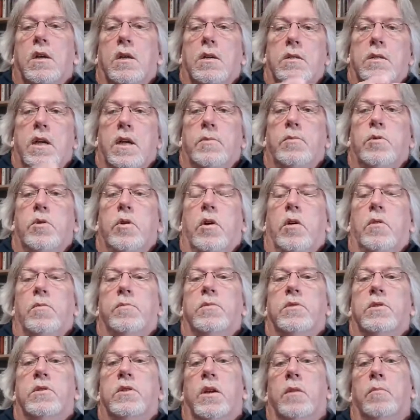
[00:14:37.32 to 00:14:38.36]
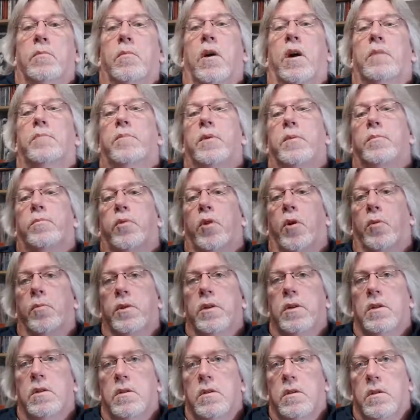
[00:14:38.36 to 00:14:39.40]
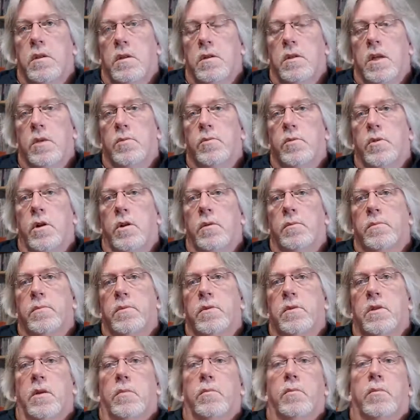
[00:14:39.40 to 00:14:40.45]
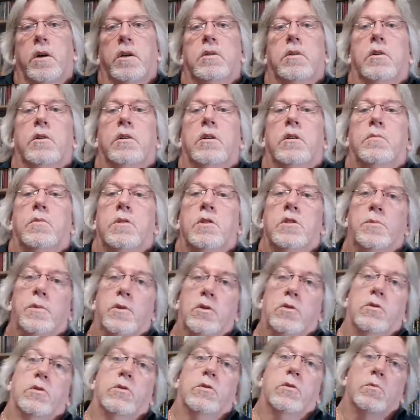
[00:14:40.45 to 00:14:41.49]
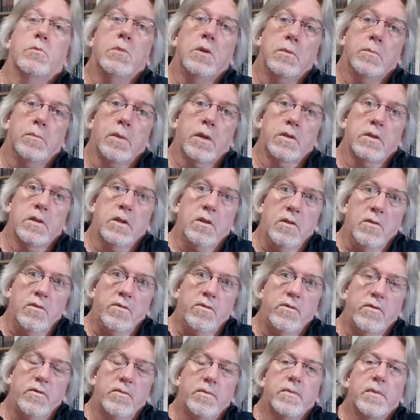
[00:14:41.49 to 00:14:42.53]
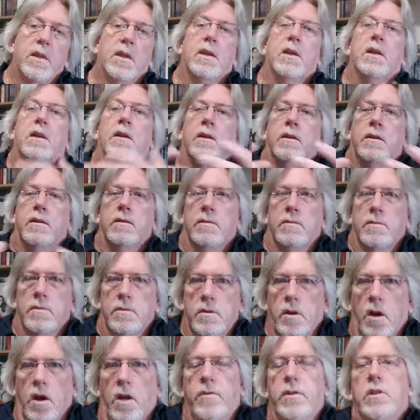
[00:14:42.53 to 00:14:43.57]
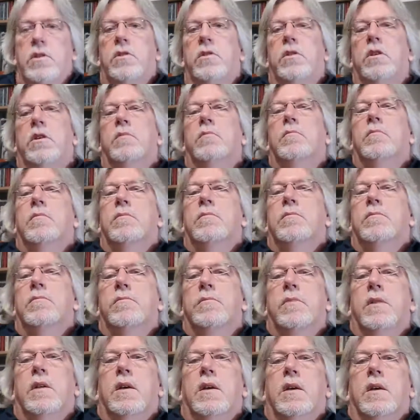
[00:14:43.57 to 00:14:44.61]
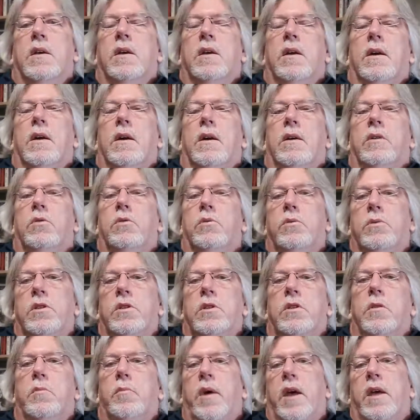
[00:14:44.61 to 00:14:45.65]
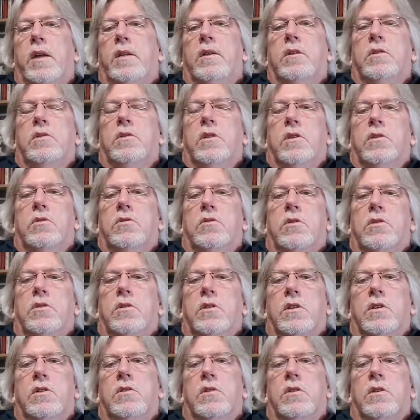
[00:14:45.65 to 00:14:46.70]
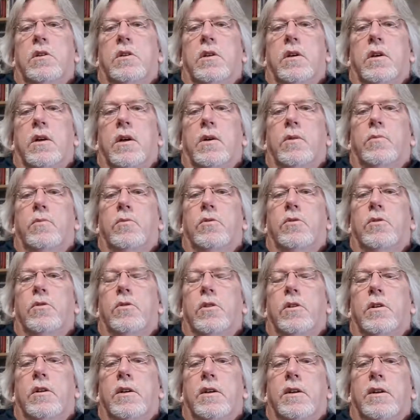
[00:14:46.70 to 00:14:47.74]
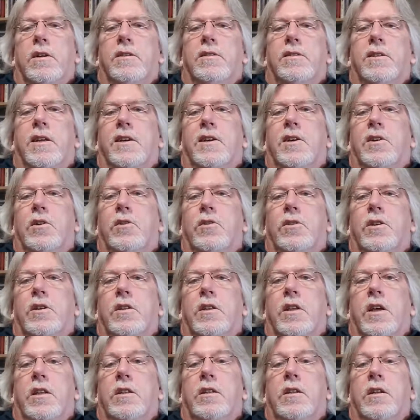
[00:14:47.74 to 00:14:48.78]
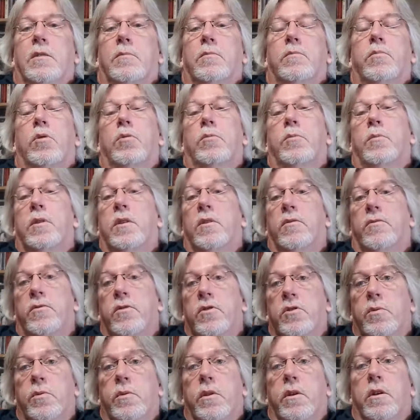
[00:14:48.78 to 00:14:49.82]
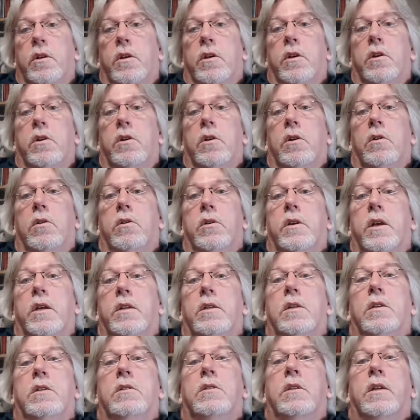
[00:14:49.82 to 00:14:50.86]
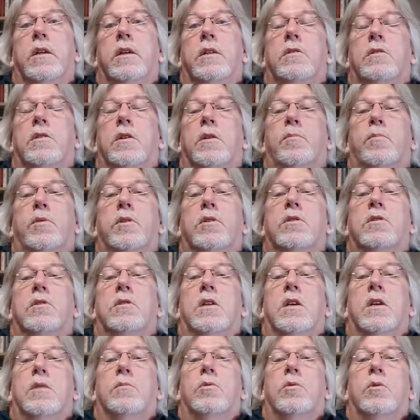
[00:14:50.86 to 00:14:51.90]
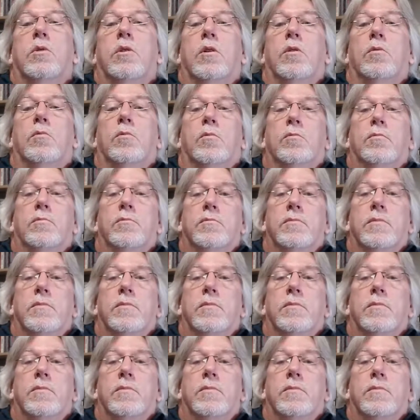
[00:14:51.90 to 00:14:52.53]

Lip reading: debut album. Some might be prominent debut albums, some might only be special to me, myself. Dive into them, who was in the band, etc., etc. And we'll take a look at that. And probably the first one I'm going to go look at is Led Zeppelin's debut album.